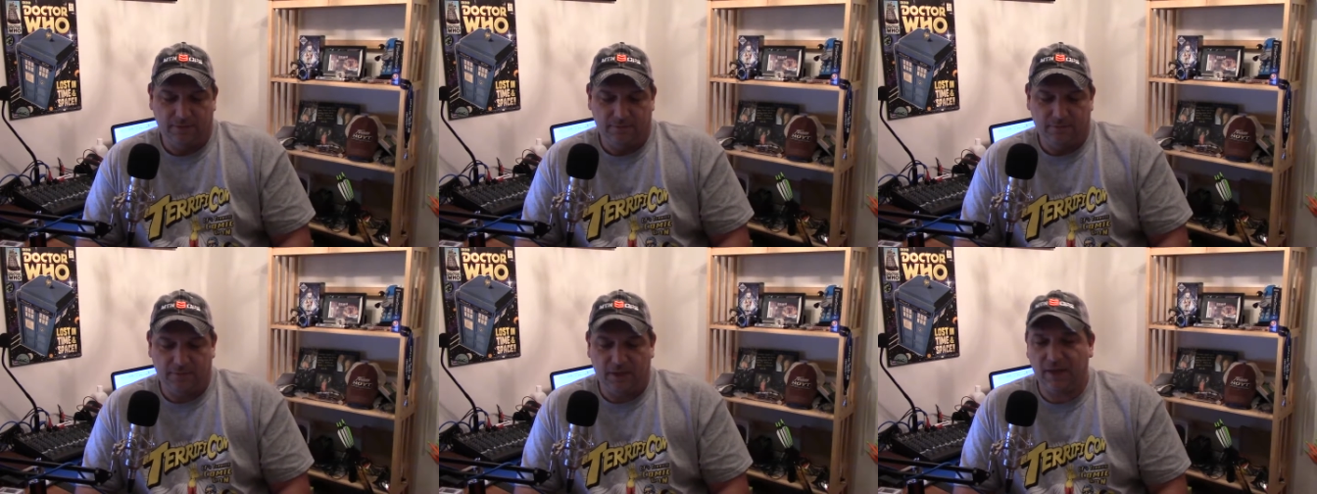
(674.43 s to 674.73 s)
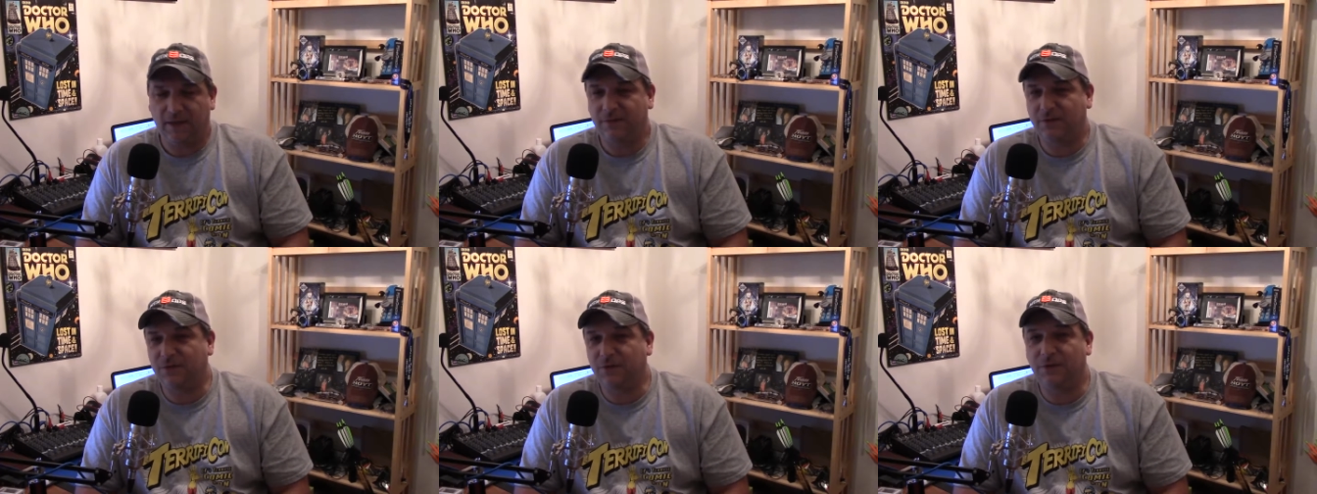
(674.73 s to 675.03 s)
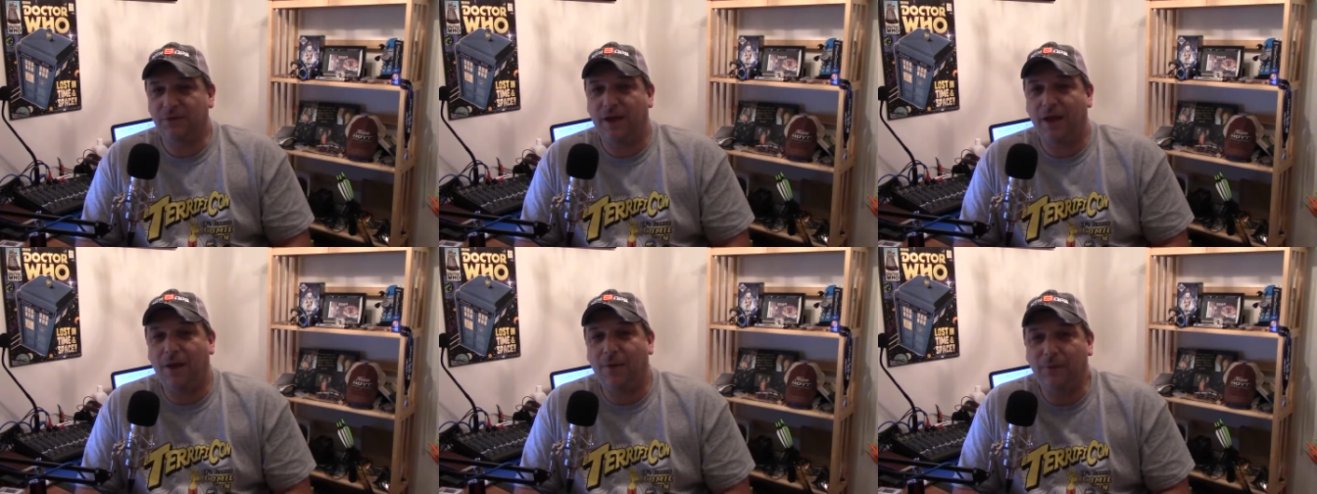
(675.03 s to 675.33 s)
Not
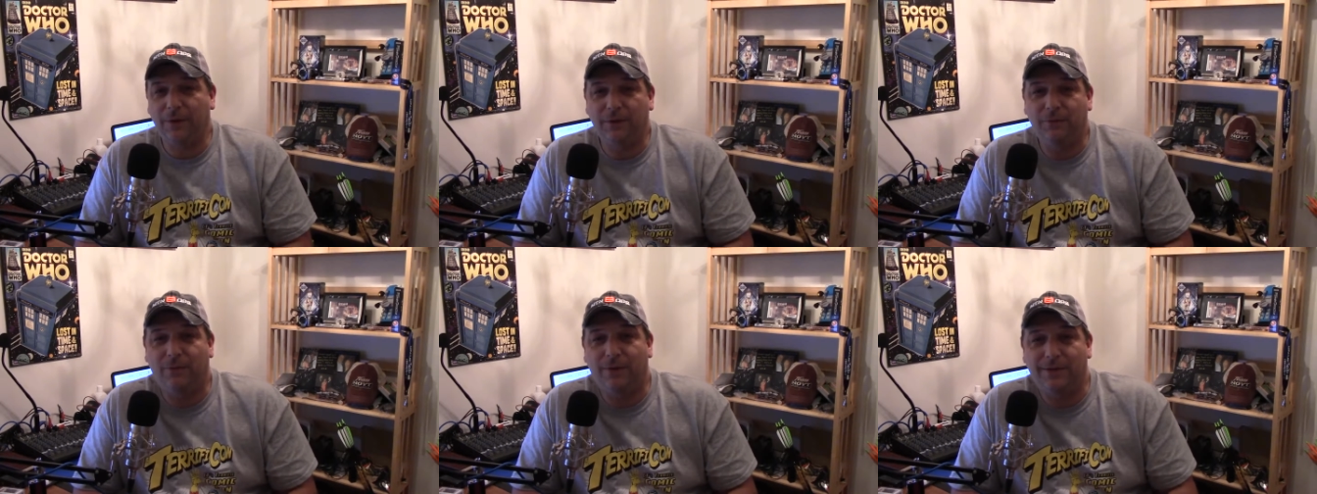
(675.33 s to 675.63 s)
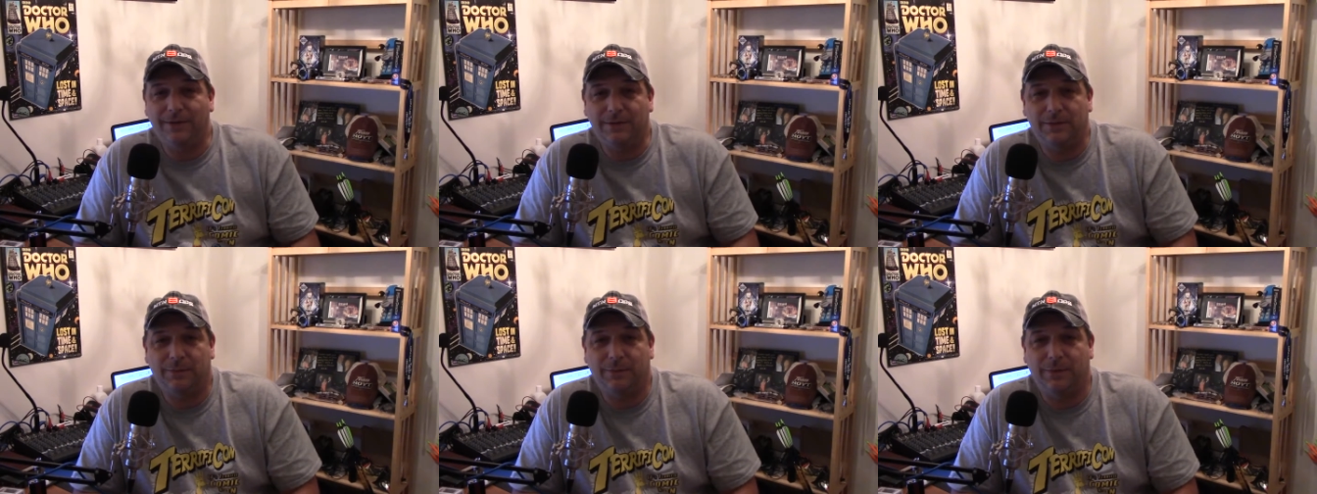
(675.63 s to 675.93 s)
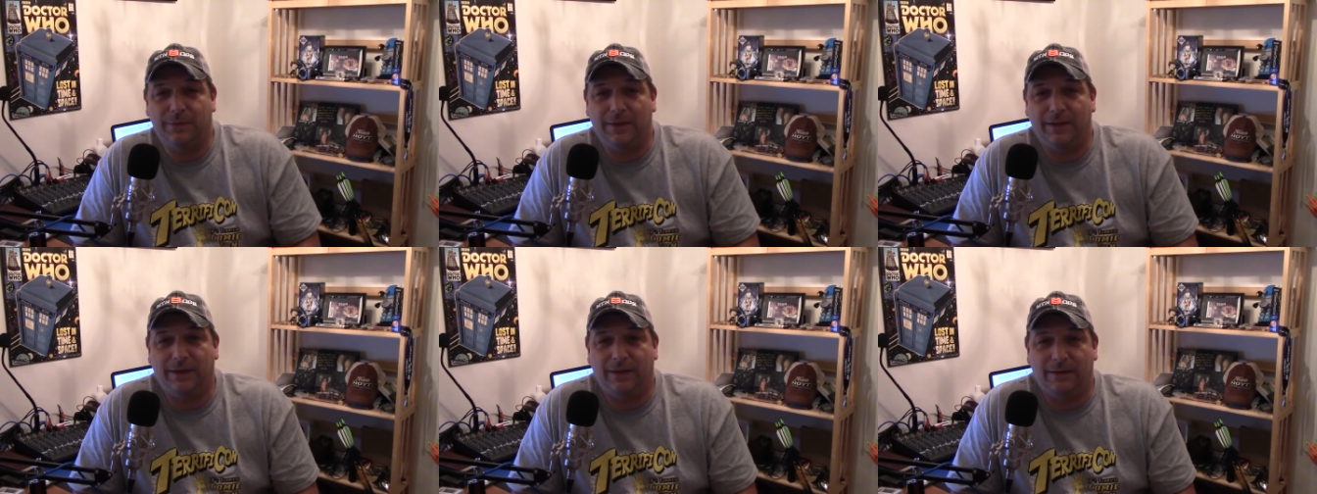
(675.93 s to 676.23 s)
sure how he wants to
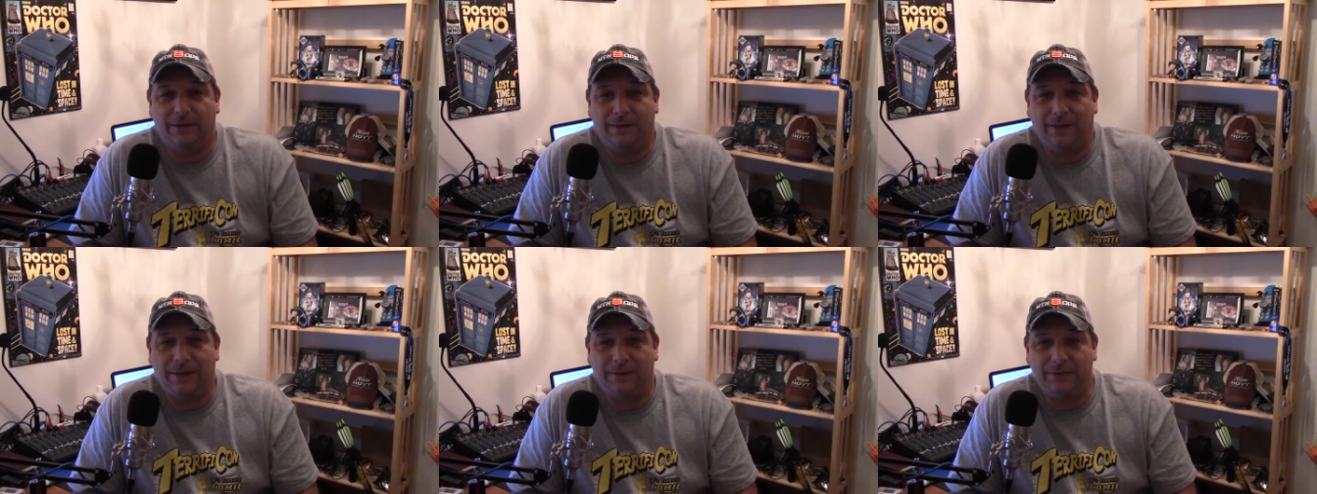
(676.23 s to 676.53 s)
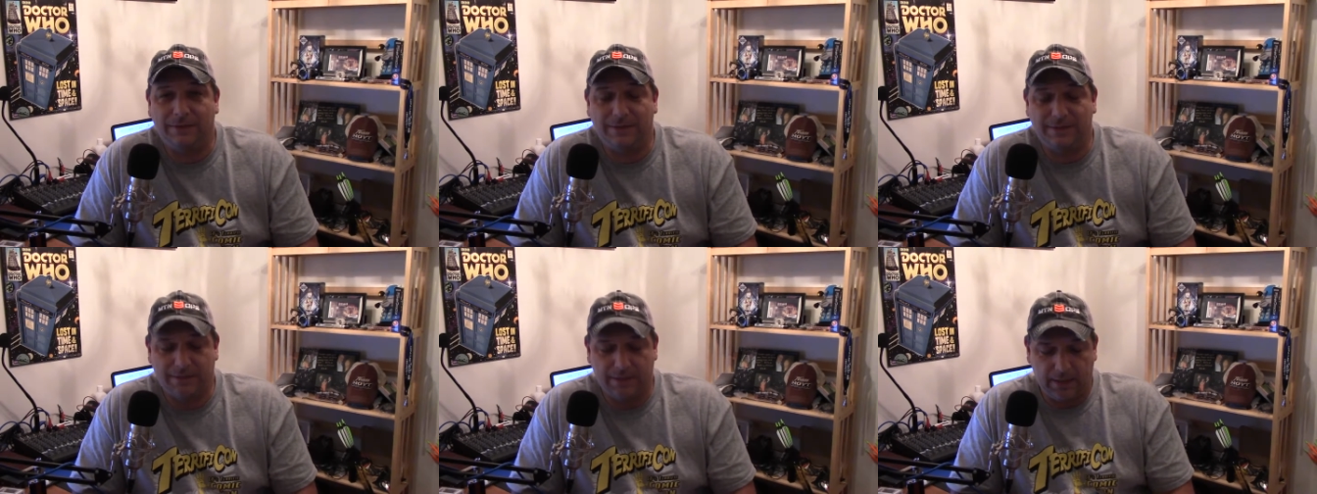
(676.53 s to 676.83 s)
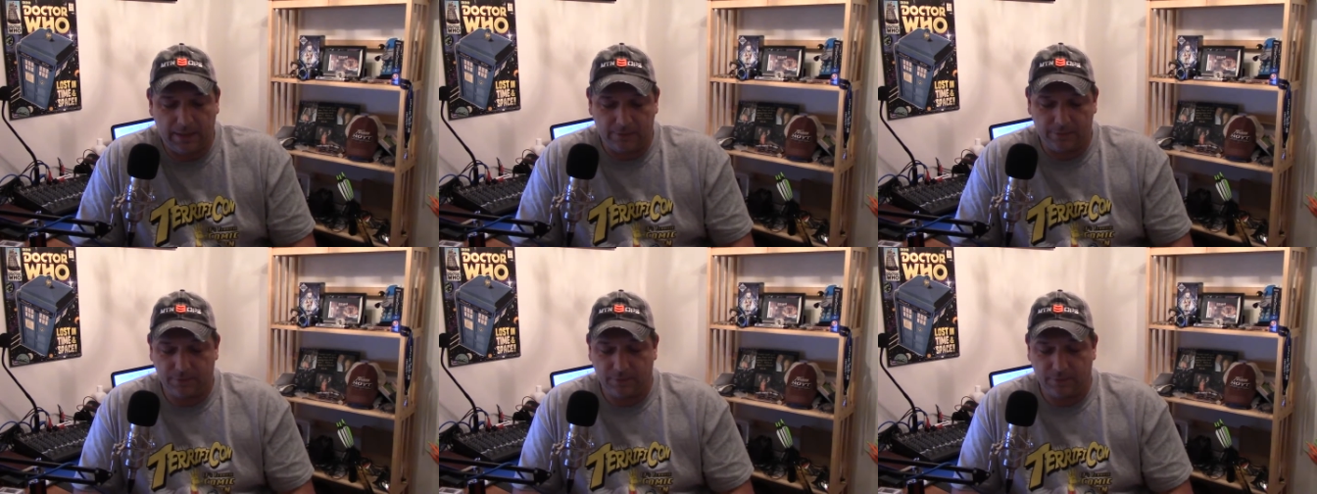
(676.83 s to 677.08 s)
pronounce his name,